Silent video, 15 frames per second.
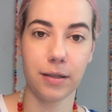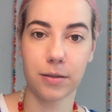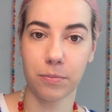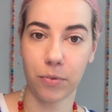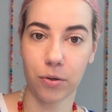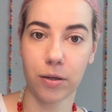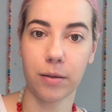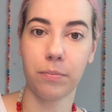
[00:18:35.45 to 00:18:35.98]
It's
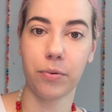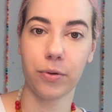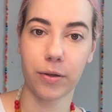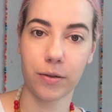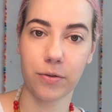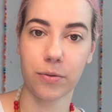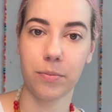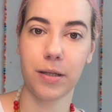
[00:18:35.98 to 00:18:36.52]
more
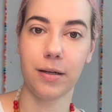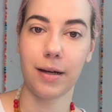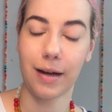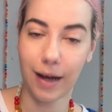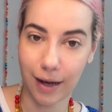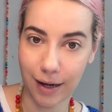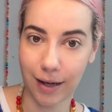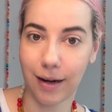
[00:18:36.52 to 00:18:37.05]
important to me
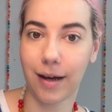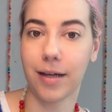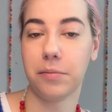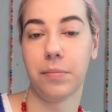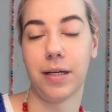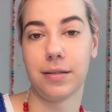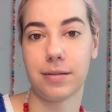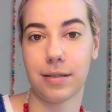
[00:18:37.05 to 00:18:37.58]
that I
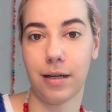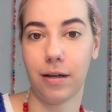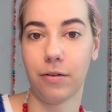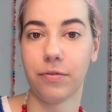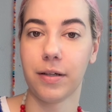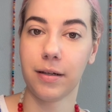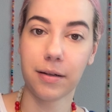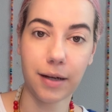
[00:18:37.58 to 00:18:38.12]
like
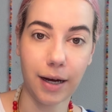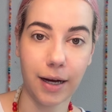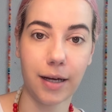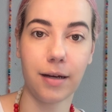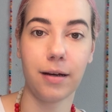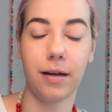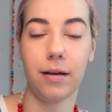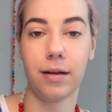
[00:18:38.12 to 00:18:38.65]
myself and that
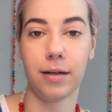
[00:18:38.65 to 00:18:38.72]
I